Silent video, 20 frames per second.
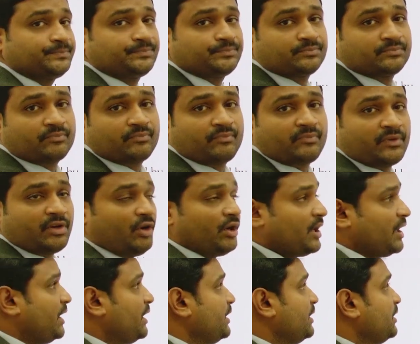Okay,
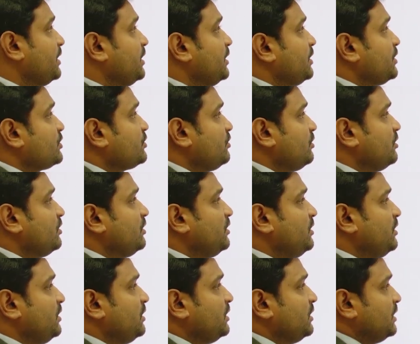so
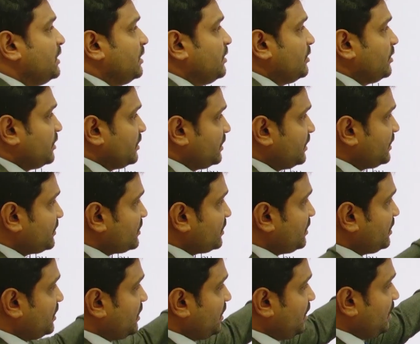this
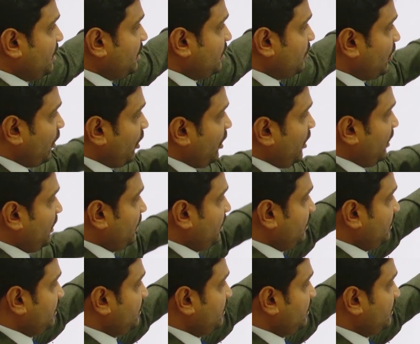all